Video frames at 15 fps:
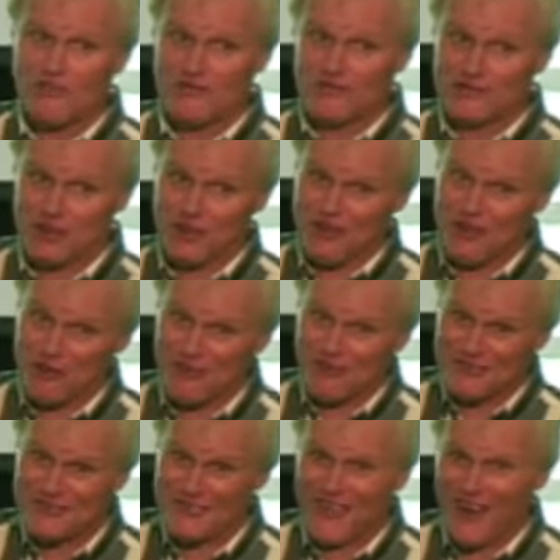
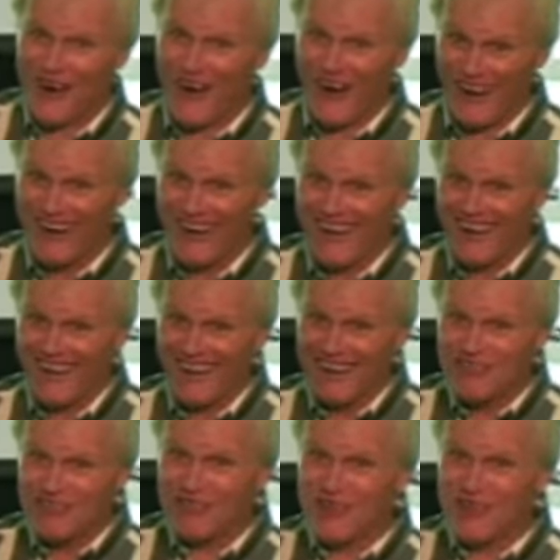significance there. From the